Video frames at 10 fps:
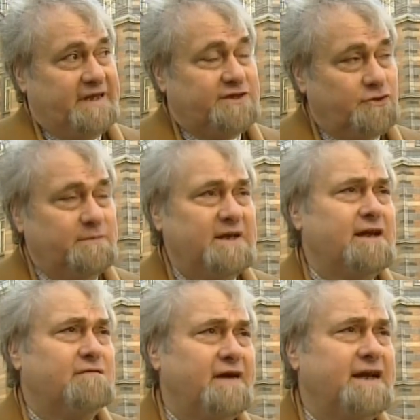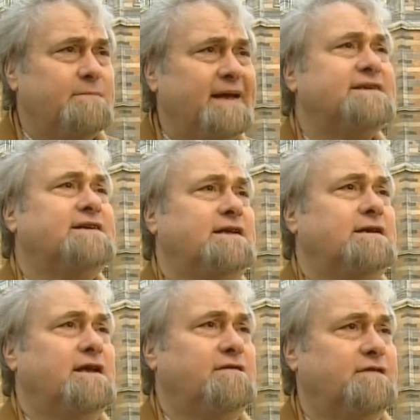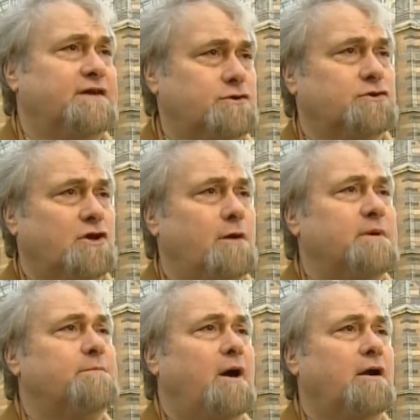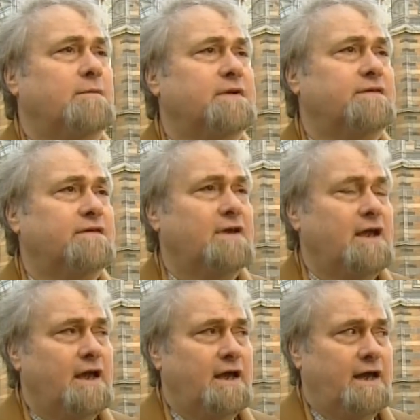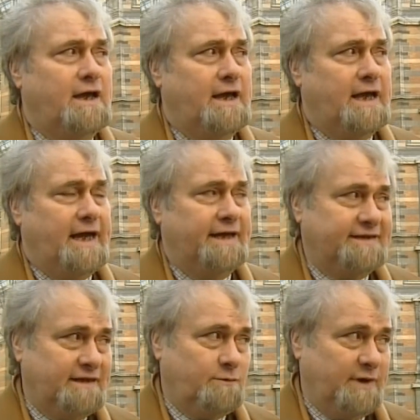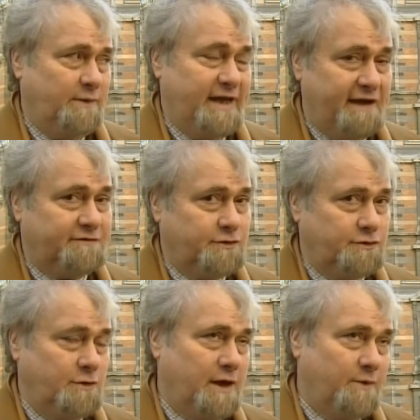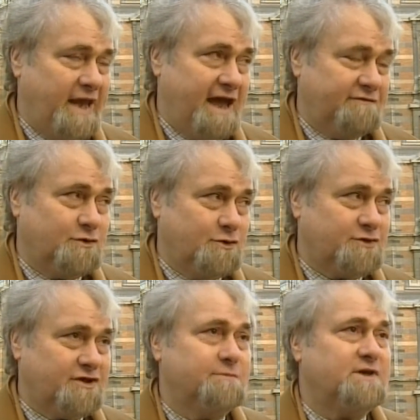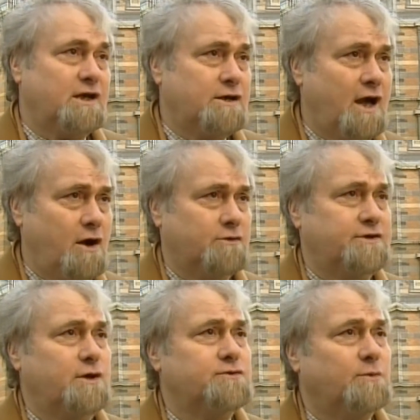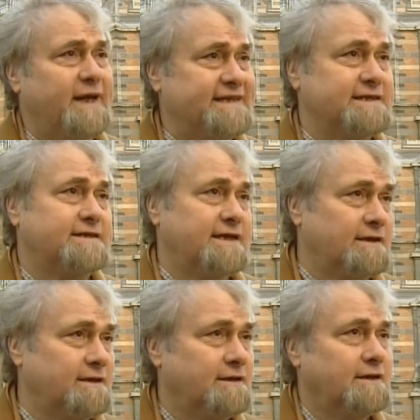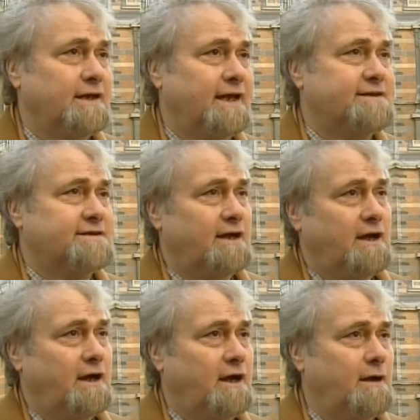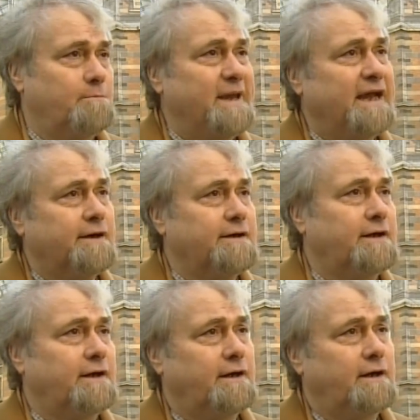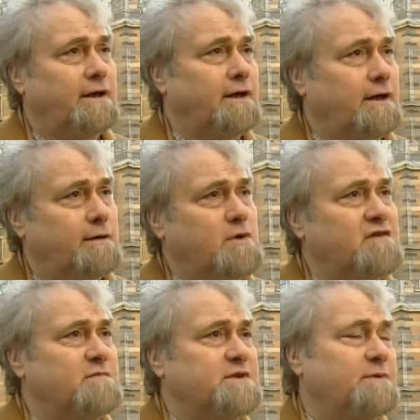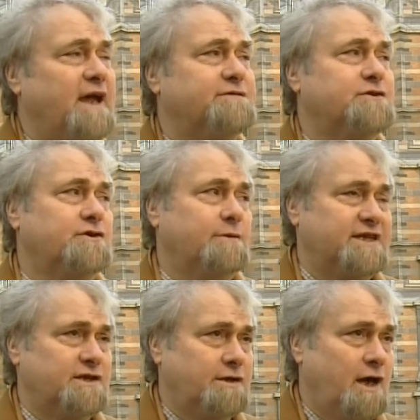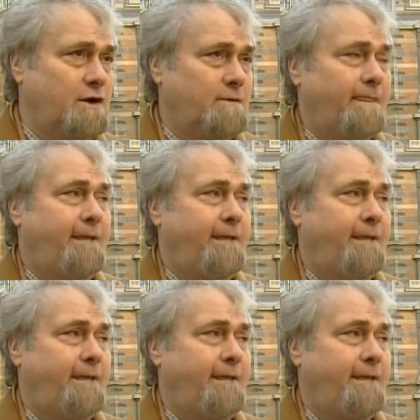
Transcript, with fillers: It should be a very bad thing if he should come in parliament. Uh, I think we, we have to do we have to do something No, Don't wait until it's a bigger uh, movement. We have to do it now,